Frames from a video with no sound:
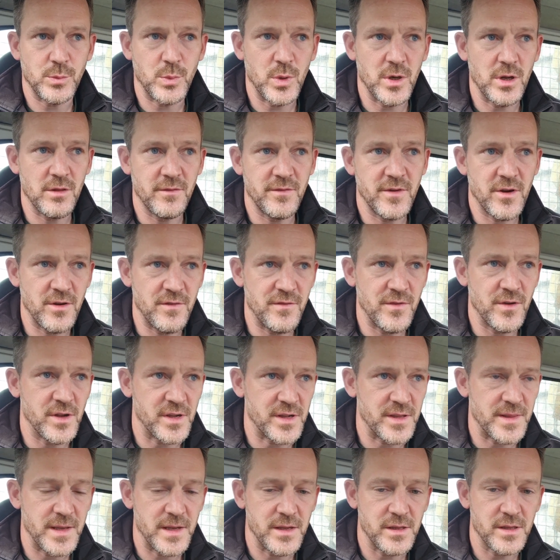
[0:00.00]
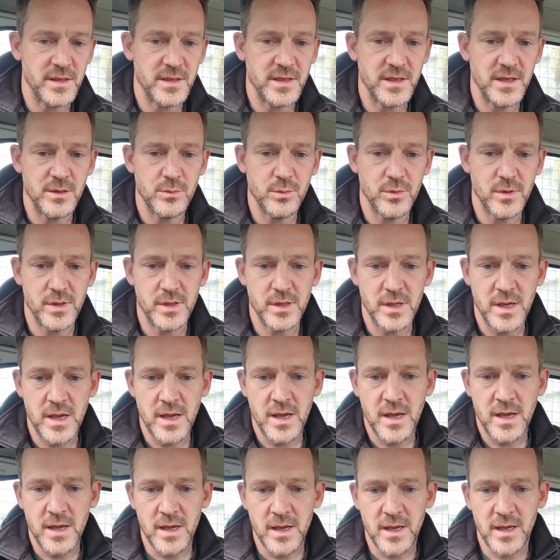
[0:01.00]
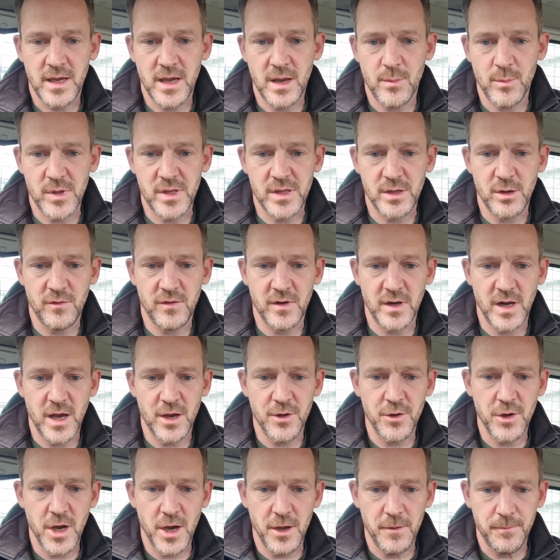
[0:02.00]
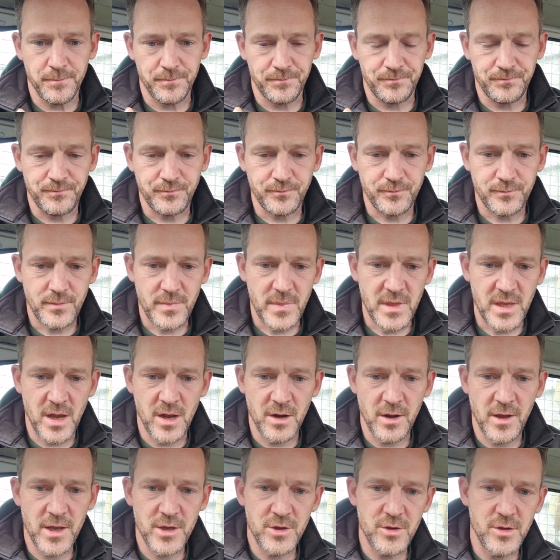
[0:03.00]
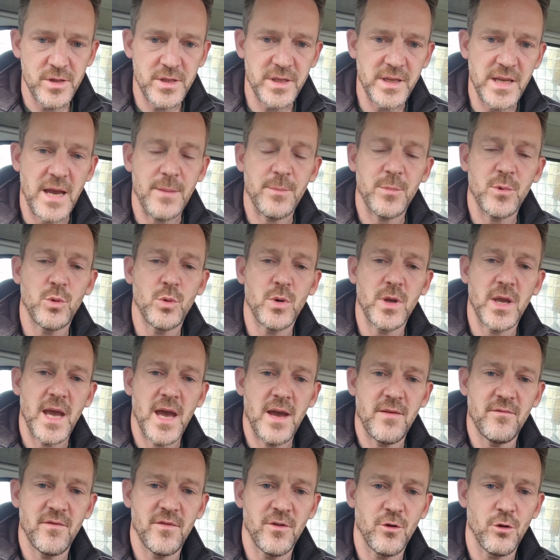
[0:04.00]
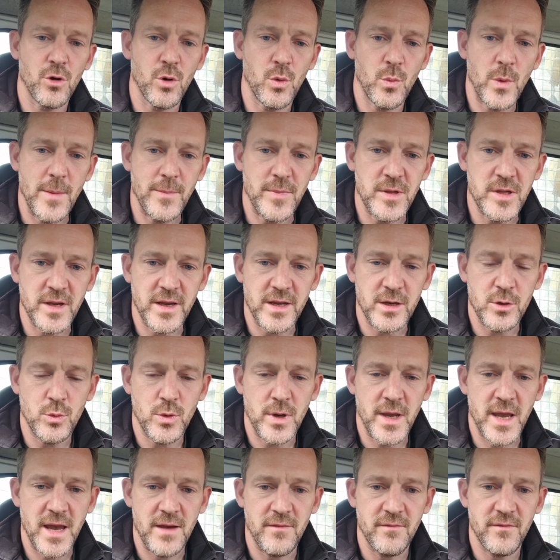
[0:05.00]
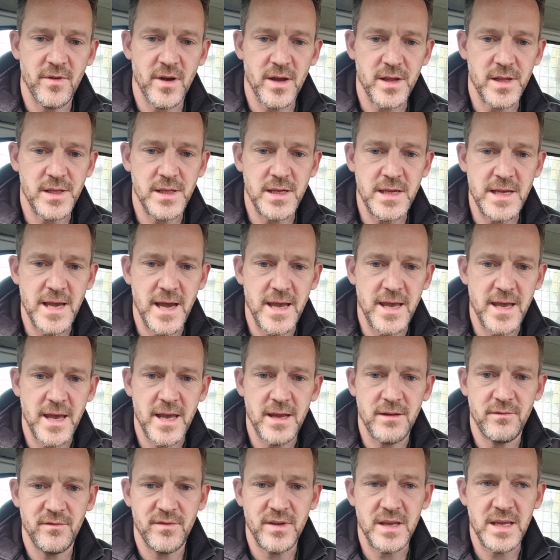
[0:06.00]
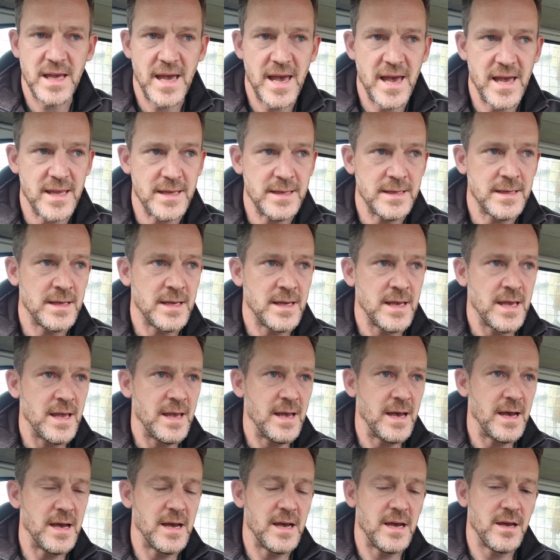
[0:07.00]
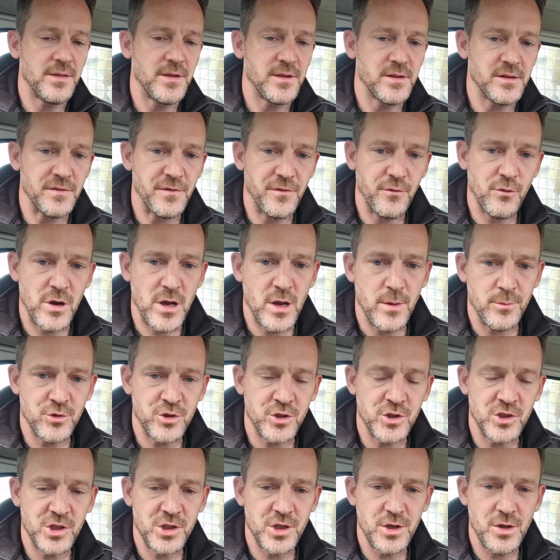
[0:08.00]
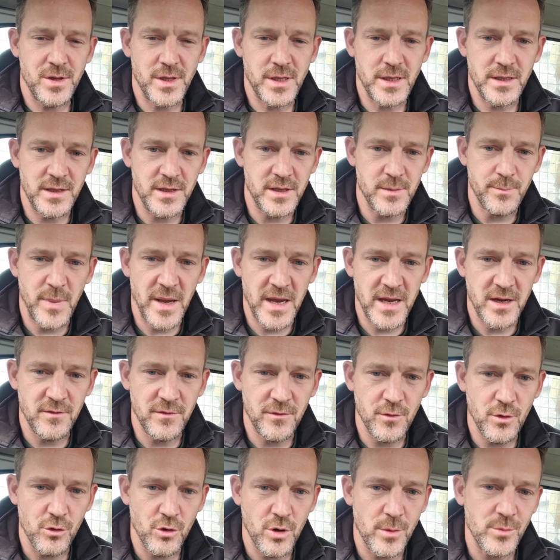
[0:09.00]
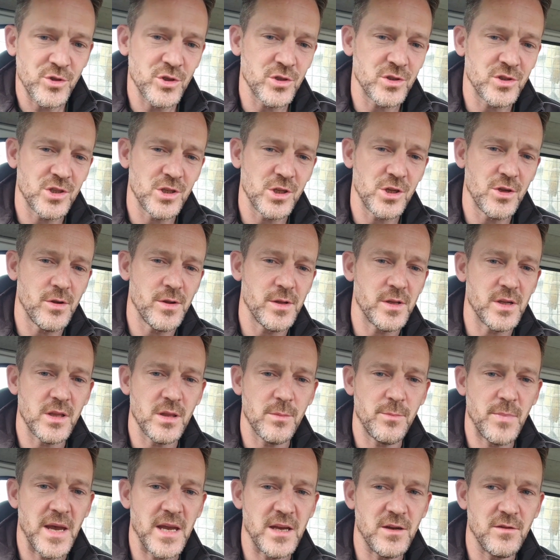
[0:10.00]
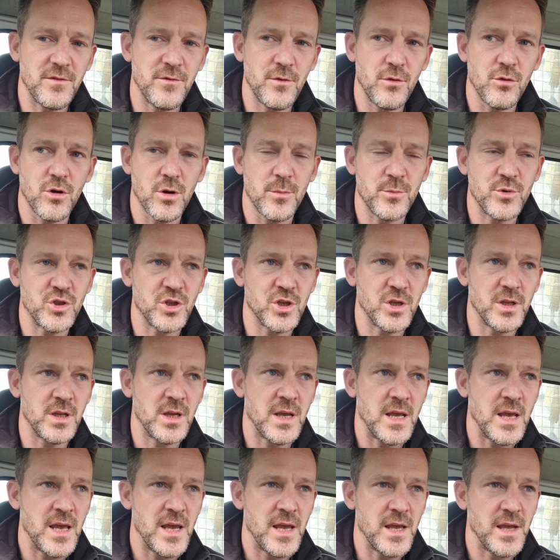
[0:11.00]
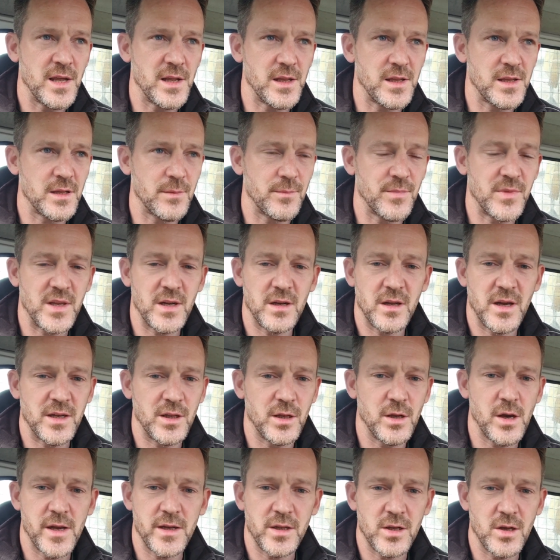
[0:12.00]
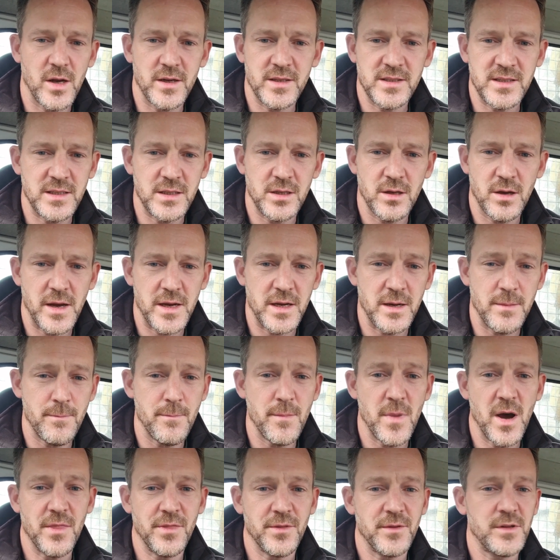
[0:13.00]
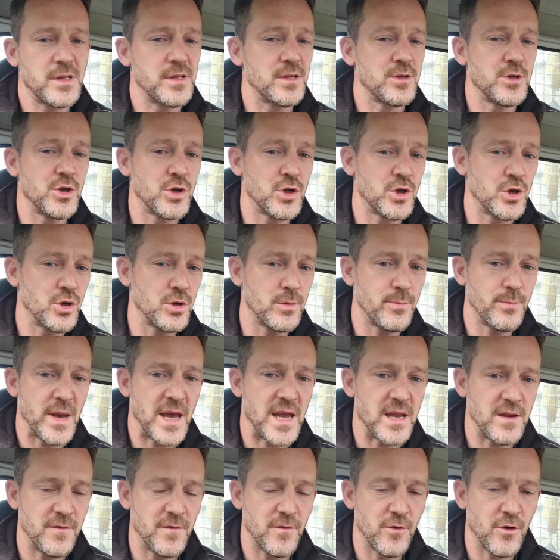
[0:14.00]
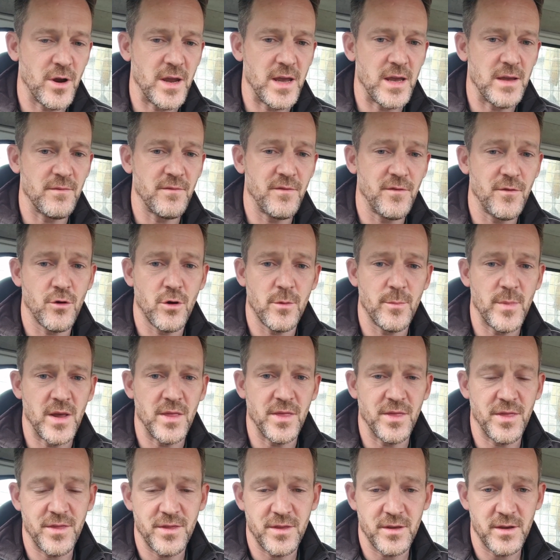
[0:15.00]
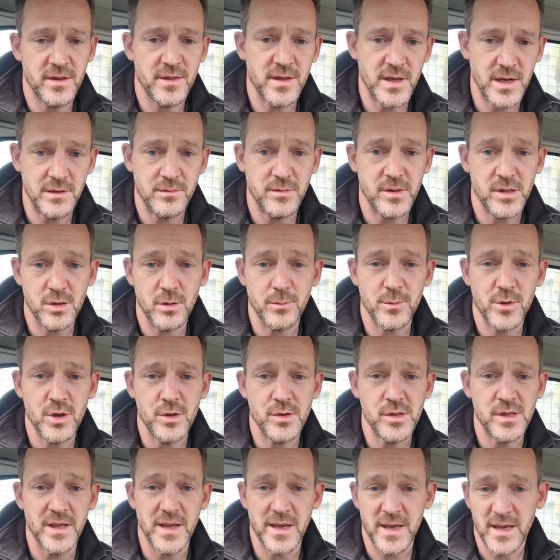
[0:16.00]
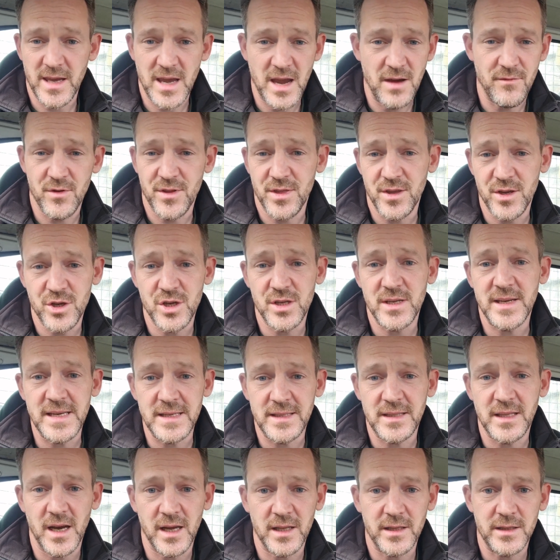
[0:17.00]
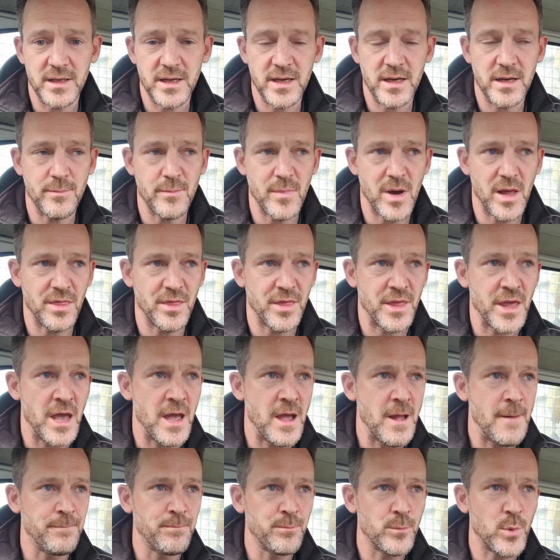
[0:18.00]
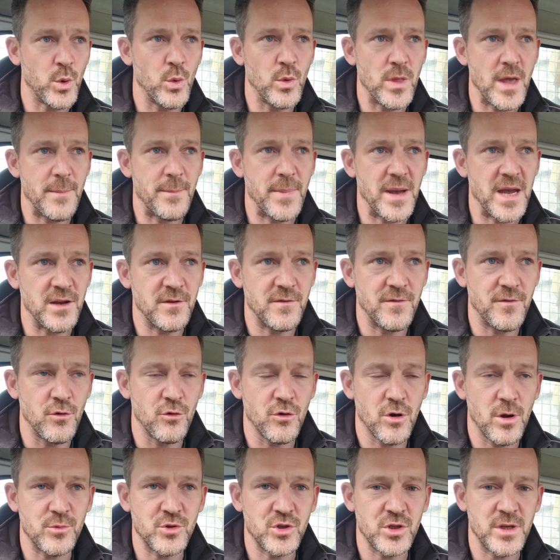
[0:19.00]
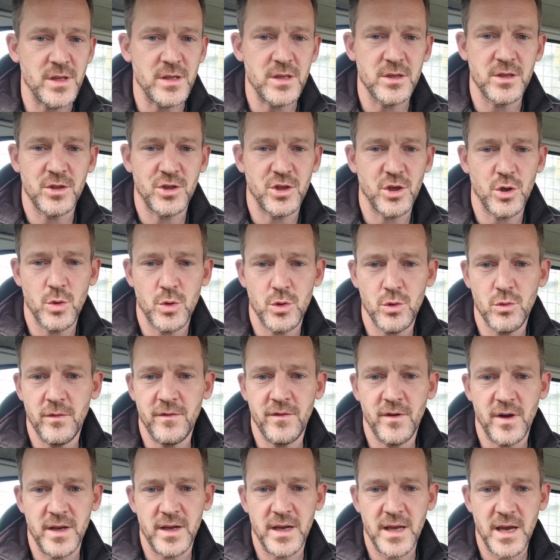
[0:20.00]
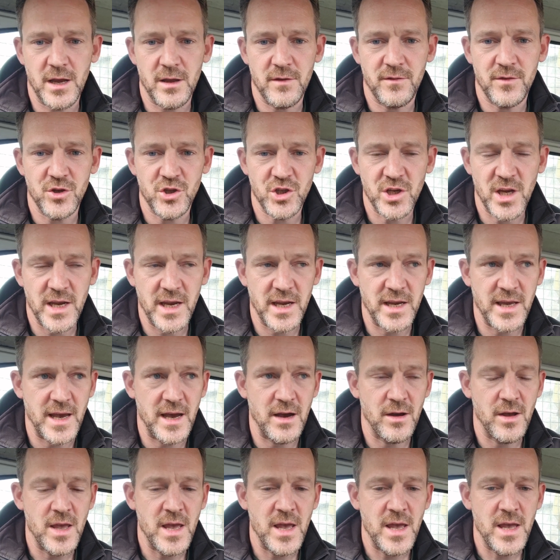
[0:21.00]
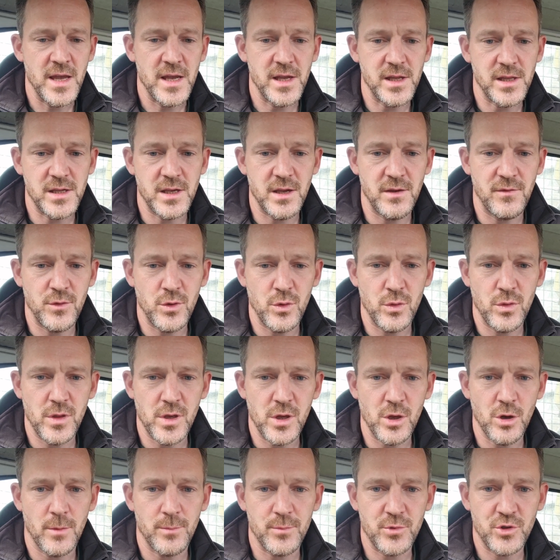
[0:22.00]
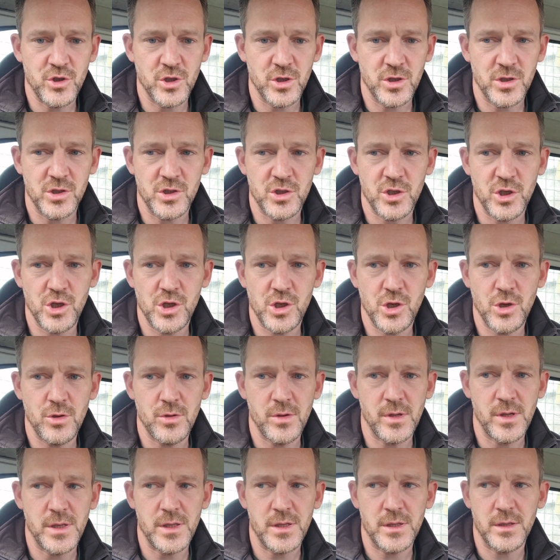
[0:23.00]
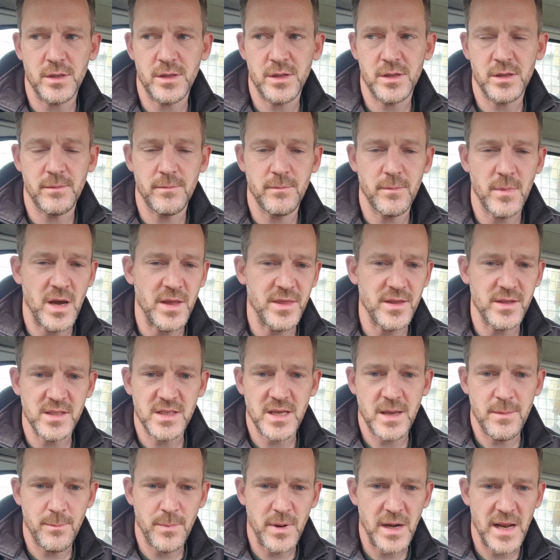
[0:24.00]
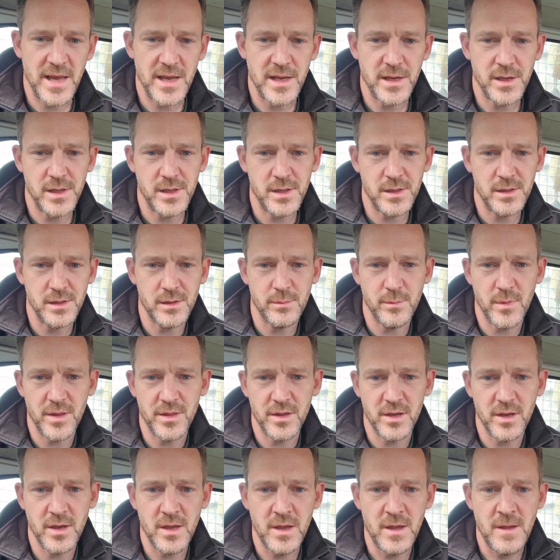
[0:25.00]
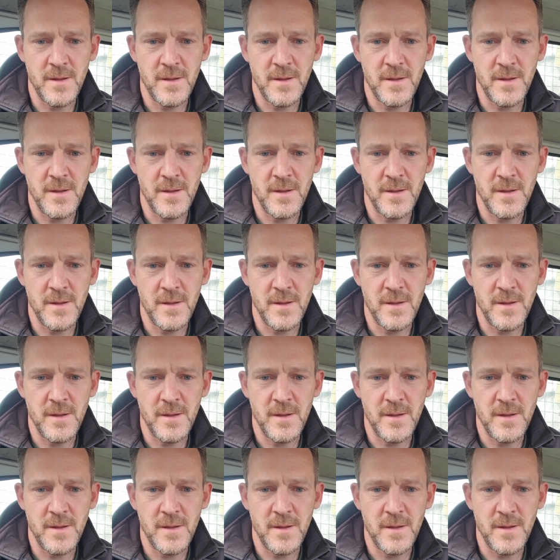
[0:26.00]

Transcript: One of the very first things I did was get myself a logo, and I used an app called Canva, a website called Canva, C-A-N-V-A. There's a free option to use it and there's a paid for option to use it. The paid for option is something like $9.99 a month, so you could pay for it for a month and then stop using it, get everything you need done in a month. But all that paid for option is going to do, and you'll find out if you check it out, is give you the option to use some other templates, some other